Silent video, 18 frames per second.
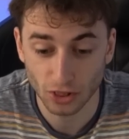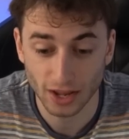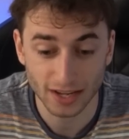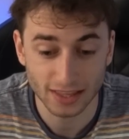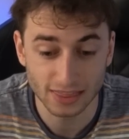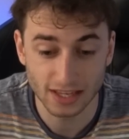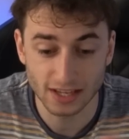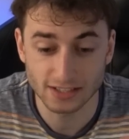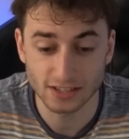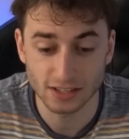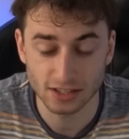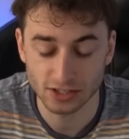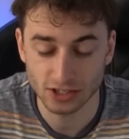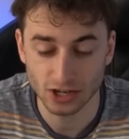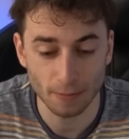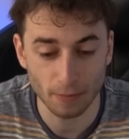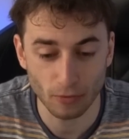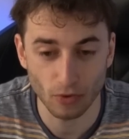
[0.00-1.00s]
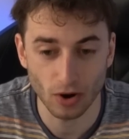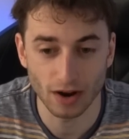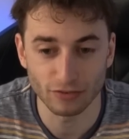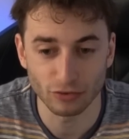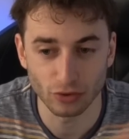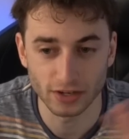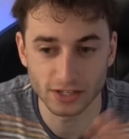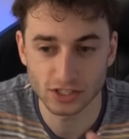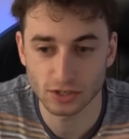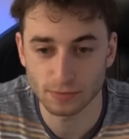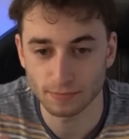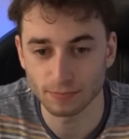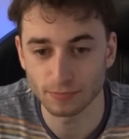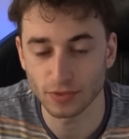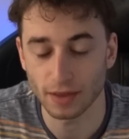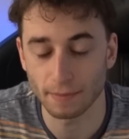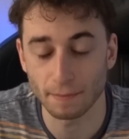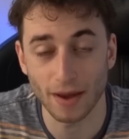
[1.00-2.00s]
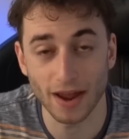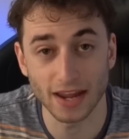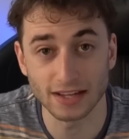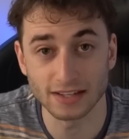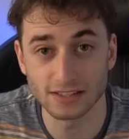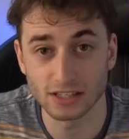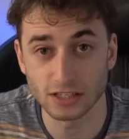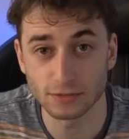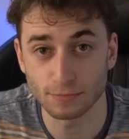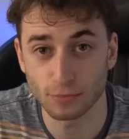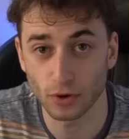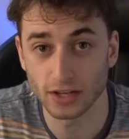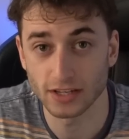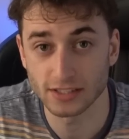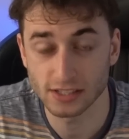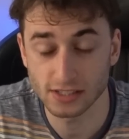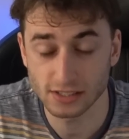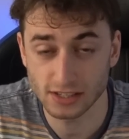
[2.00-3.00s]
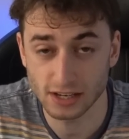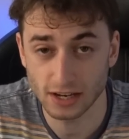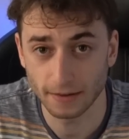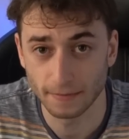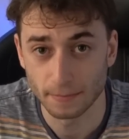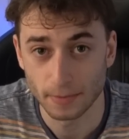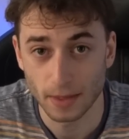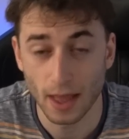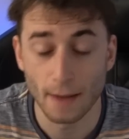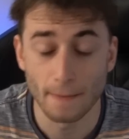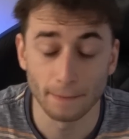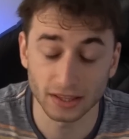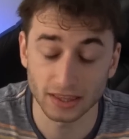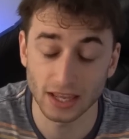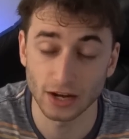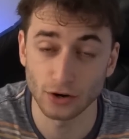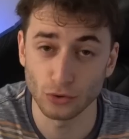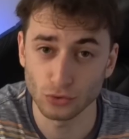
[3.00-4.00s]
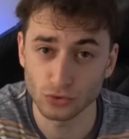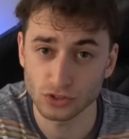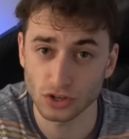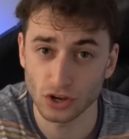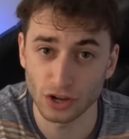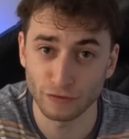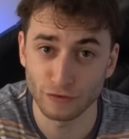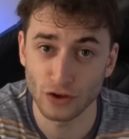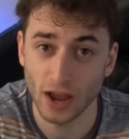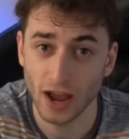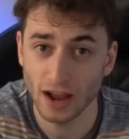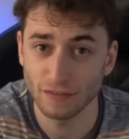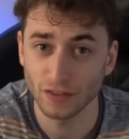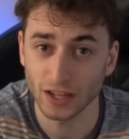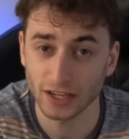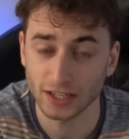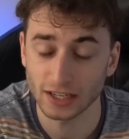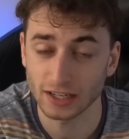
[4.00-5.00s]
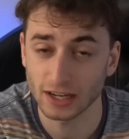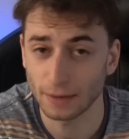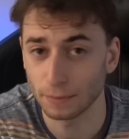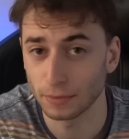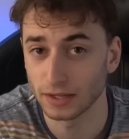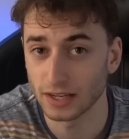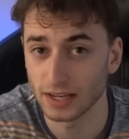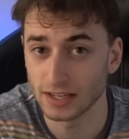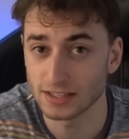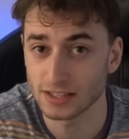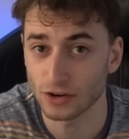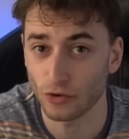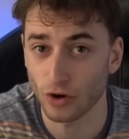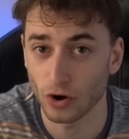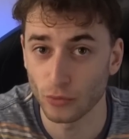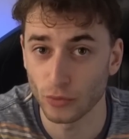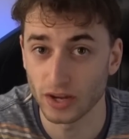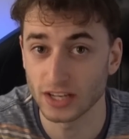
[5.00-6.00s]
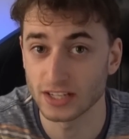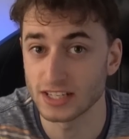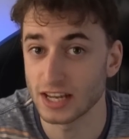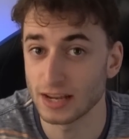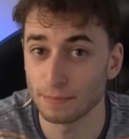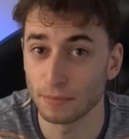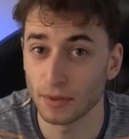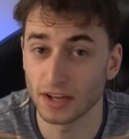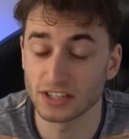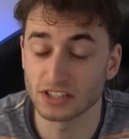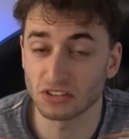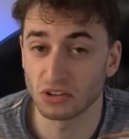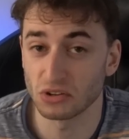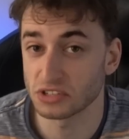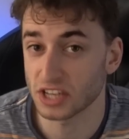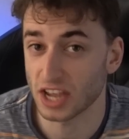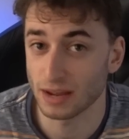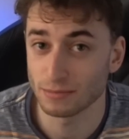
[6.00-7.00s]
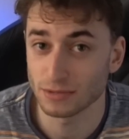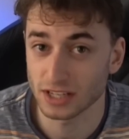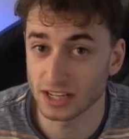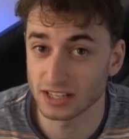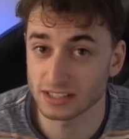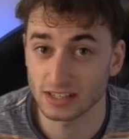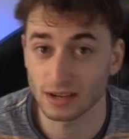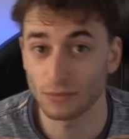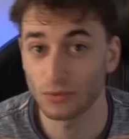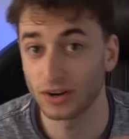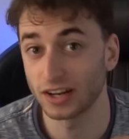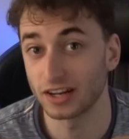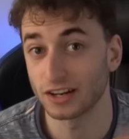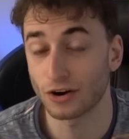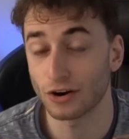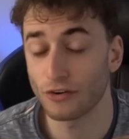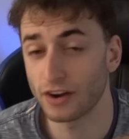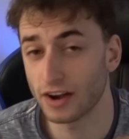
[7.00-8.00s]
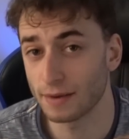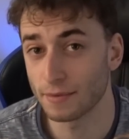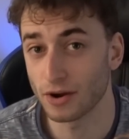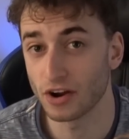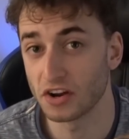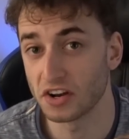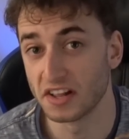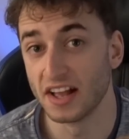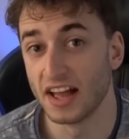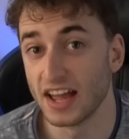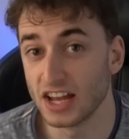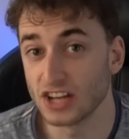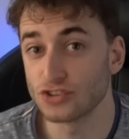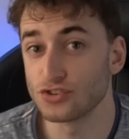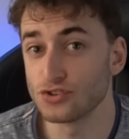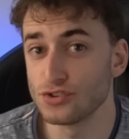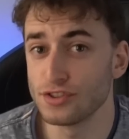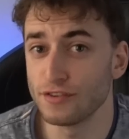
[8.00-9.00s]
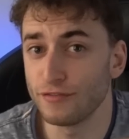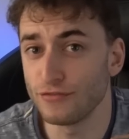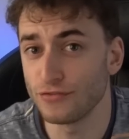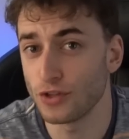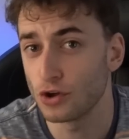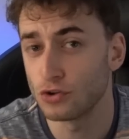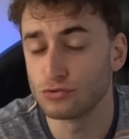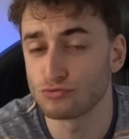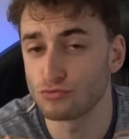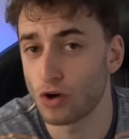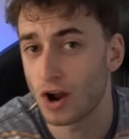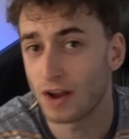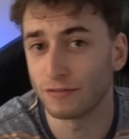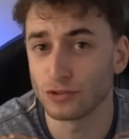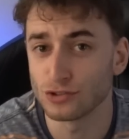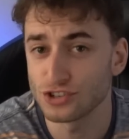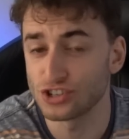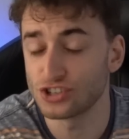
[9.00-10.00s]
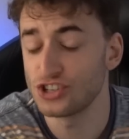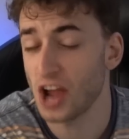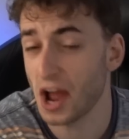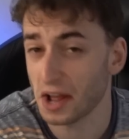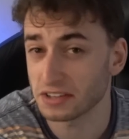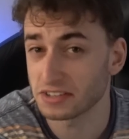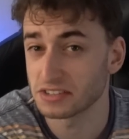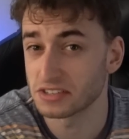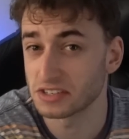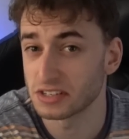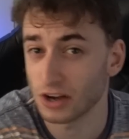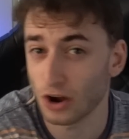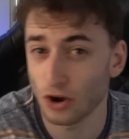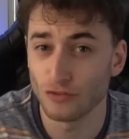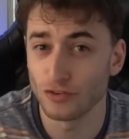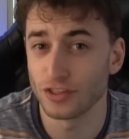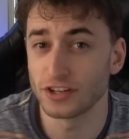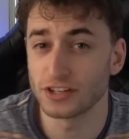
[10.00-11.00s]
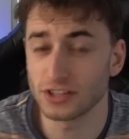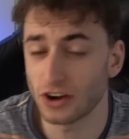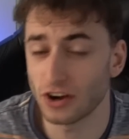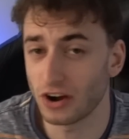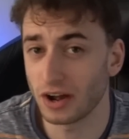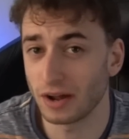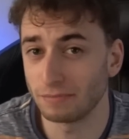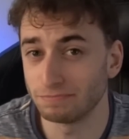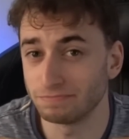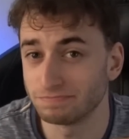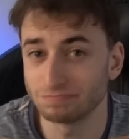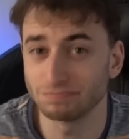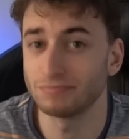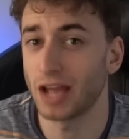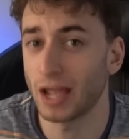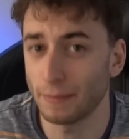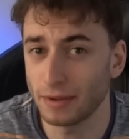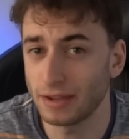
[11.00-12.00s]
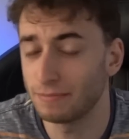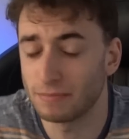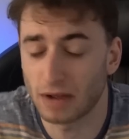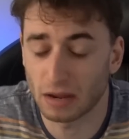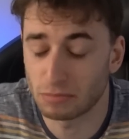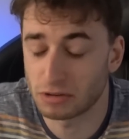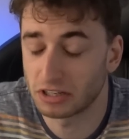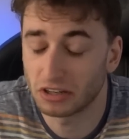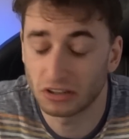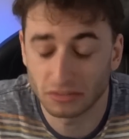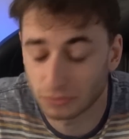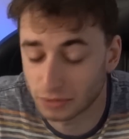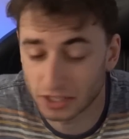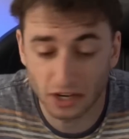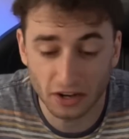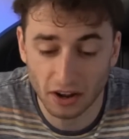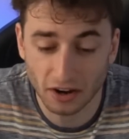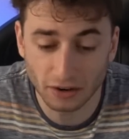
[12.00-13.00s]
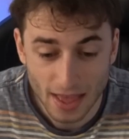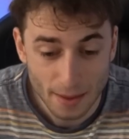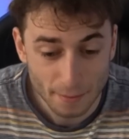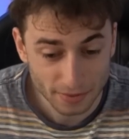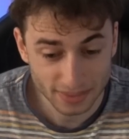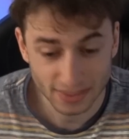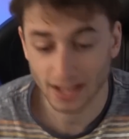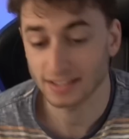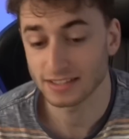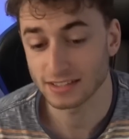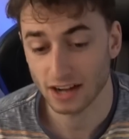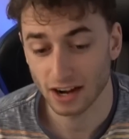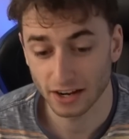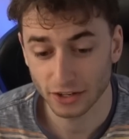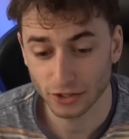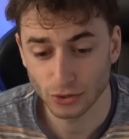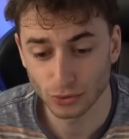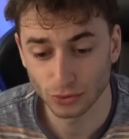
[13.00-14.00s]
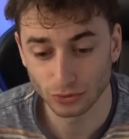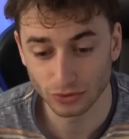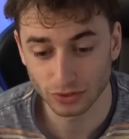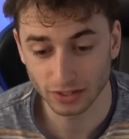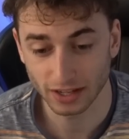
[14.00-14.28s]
These are the type of rivalries that may exist pre-existing. But then also, if you have a couple of years in a row where your team plays close games against someone in a career mode, do those rivals adjust over the time? Maybe, maybe not, we don't know. But that's kind of cool.